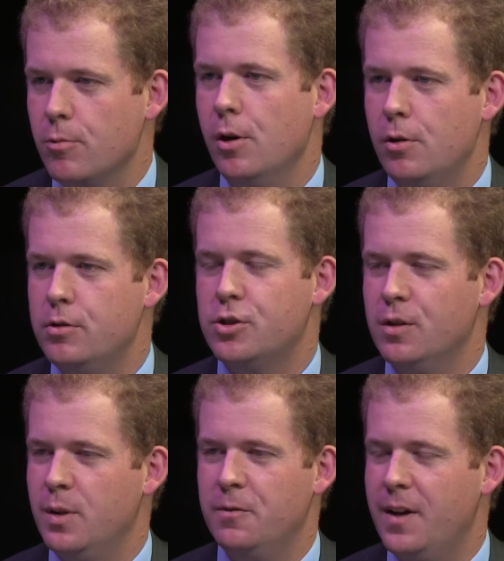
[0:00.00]
road should
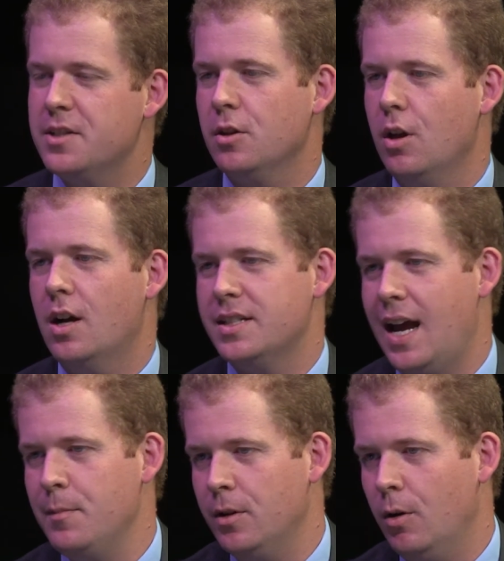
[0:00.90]
have been fixed a long
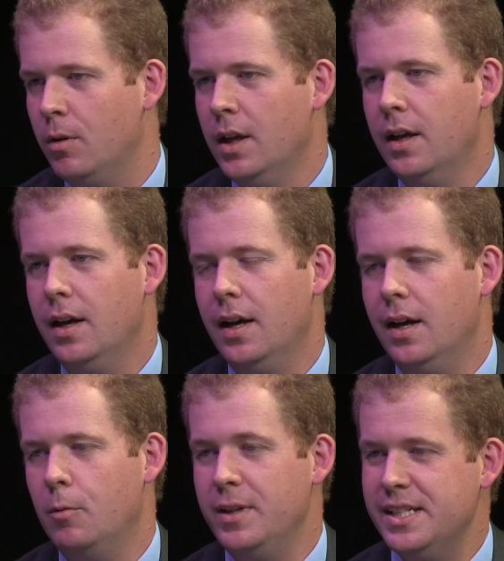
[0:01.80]
time ago.
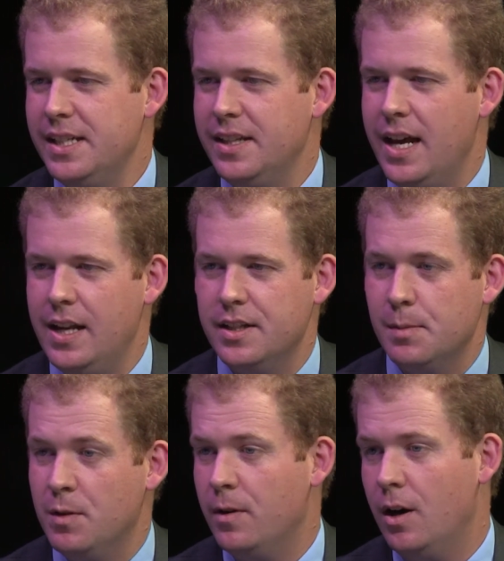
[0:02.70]
We see that in
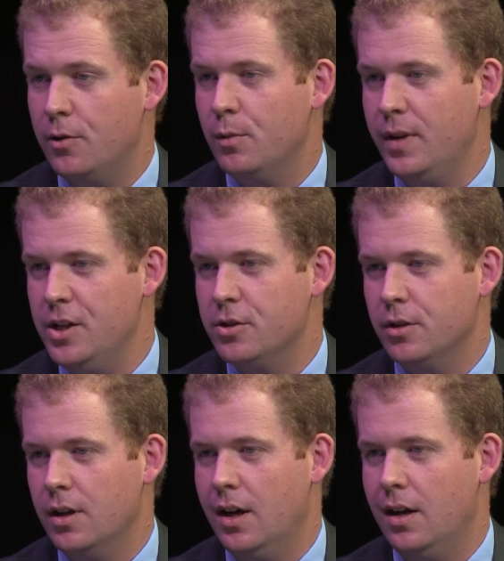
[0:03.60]
some of our other
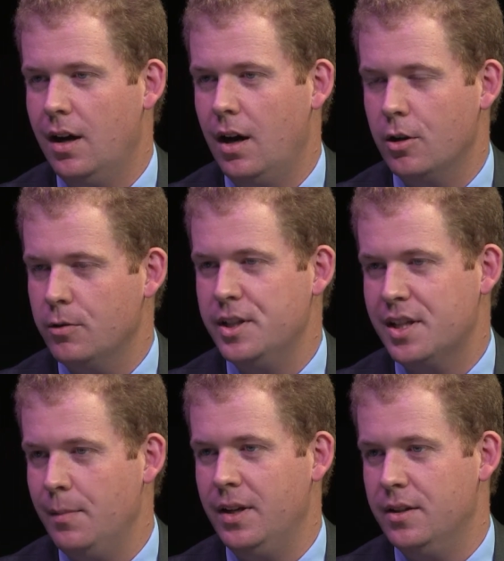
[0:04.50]
major arteries
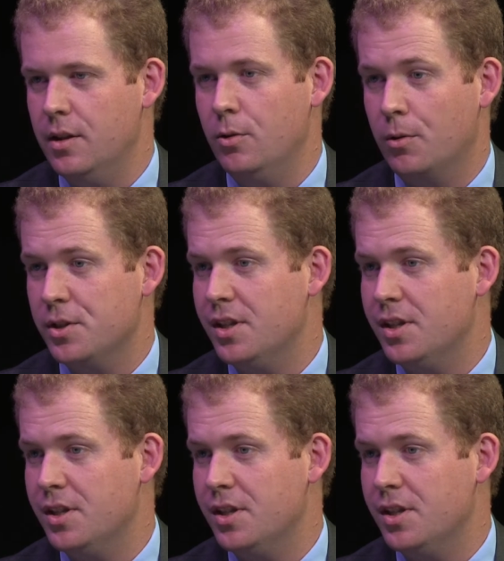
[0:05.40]
coming into the northern